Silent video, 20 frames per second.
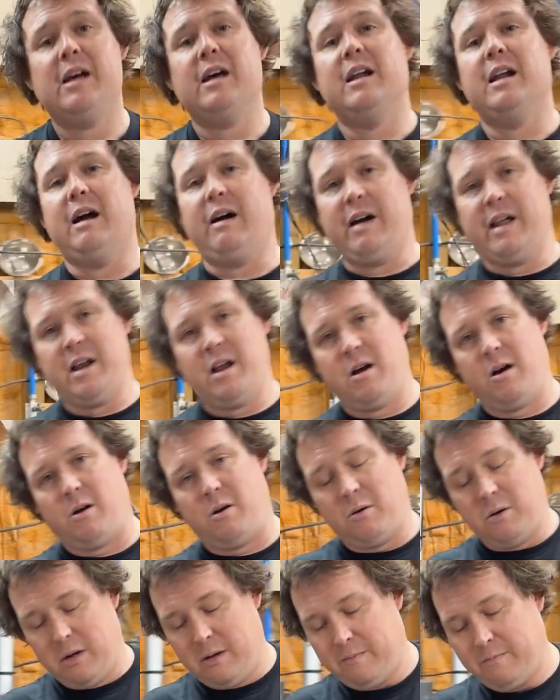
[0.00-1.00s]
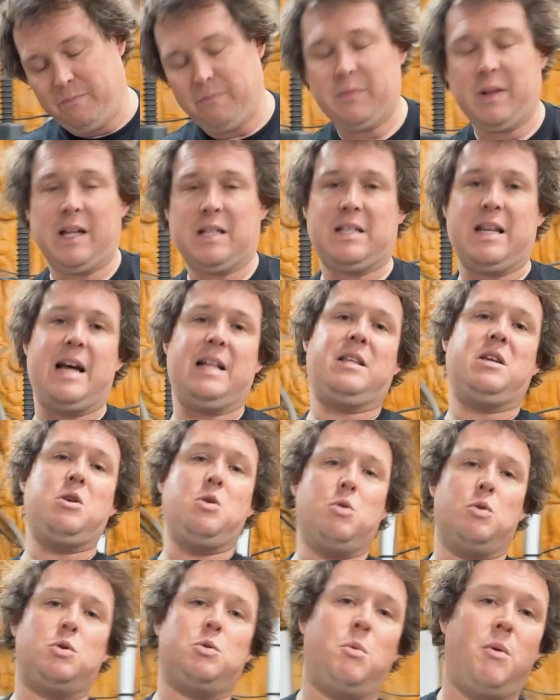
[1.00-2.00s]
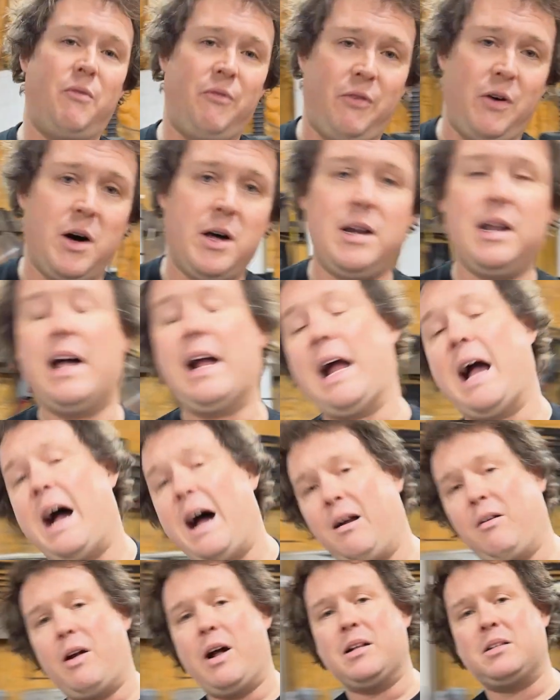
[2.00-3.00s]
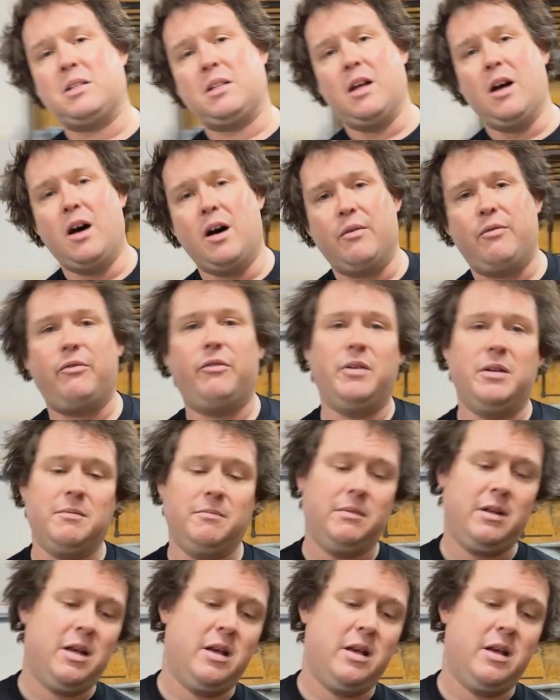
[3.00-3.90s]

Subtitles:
Now I know it's not the usual fun like hot rod stuff and